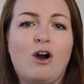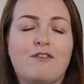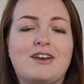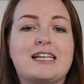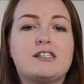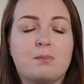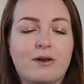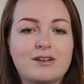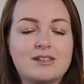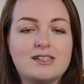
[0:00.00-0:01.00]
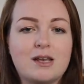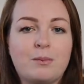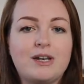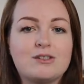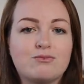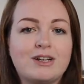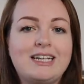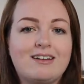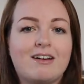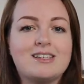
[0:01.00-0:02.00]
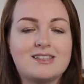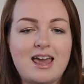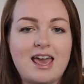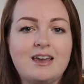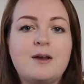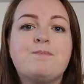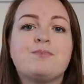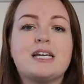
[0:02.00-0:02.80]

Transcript: of an experience to someone is a really nice thing,